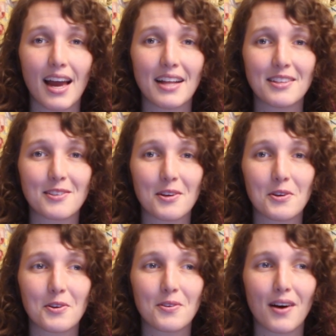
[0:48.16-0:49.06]
And
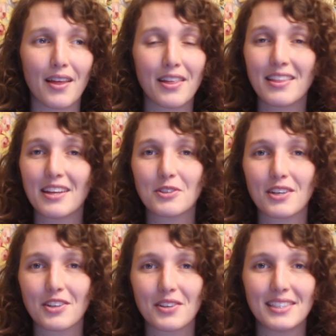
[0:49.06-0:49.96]
so I think the
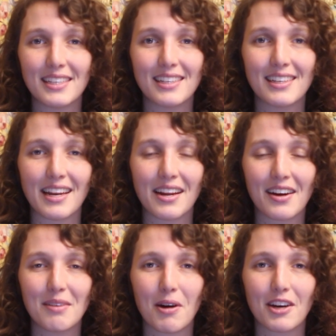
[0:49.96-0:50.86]
introductory scene in
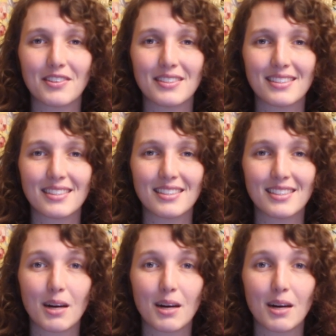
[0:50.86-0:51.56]
Harry Potter is